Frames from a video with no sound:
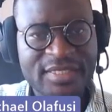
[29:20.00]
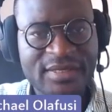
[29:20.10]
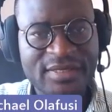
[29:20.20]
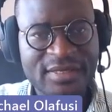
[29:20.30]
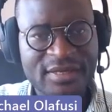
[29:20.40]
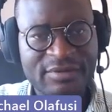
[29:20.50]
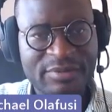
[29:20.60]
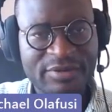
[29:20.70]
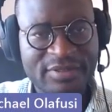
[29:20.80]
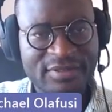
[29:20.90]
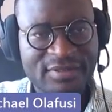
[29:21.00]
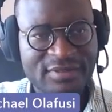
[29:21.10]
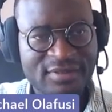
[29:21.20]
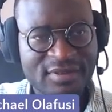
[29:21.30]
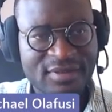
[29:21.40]
paginated
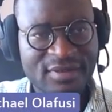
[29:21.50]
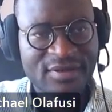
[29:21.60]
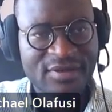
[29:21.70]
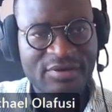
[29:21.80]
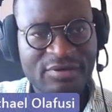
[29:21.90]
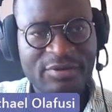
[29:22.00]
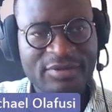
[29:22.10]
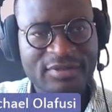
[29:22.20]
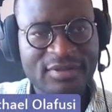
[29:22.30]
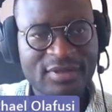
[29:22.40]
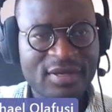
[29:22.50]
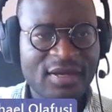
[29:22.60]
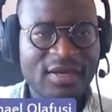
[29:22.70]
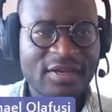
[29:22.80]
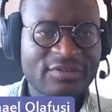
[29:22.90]
reports. But
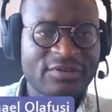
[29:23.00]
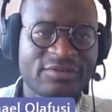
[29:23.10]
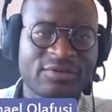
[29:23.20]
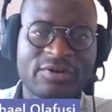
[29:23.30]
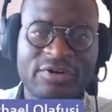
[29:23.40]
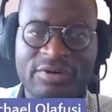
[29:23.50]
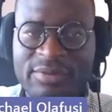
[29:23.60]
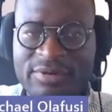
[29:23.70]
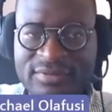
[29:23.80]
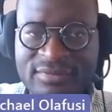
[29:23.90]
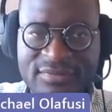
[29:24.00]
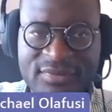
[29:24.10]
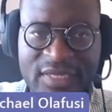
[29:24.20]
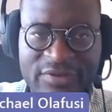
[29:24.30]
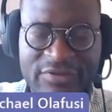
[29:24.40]
it's not so common.
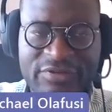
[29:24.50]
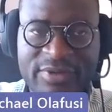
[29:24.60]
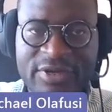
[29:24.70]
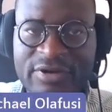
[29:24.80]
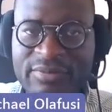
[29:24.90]
It used to be